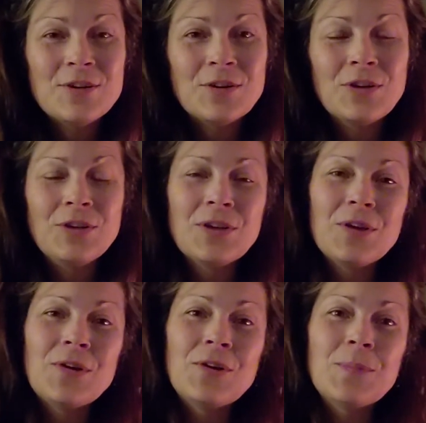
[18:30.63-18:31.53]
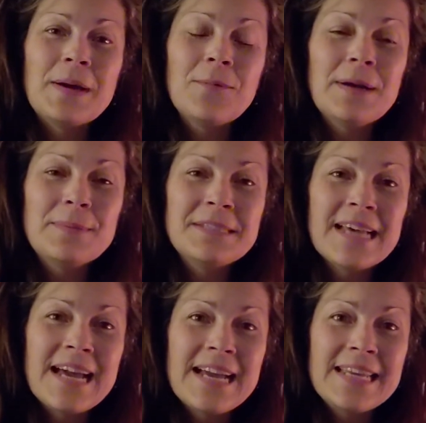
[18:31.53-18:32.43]
or you can go to my
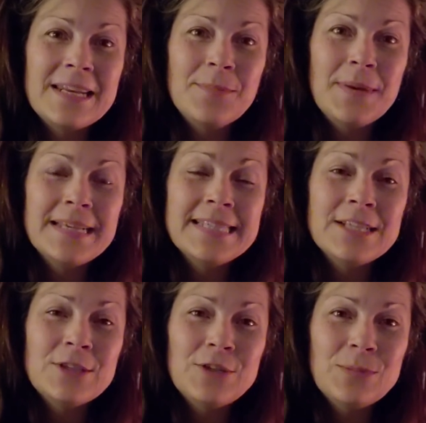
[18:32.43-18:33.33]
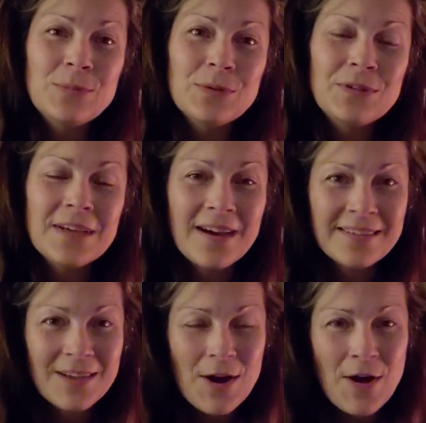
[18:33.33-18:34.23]
website at
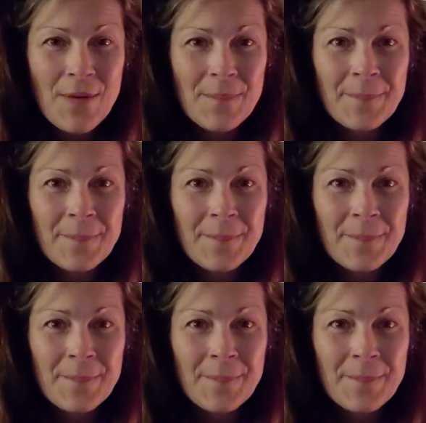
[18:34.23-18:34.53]
bessieloubrew.com.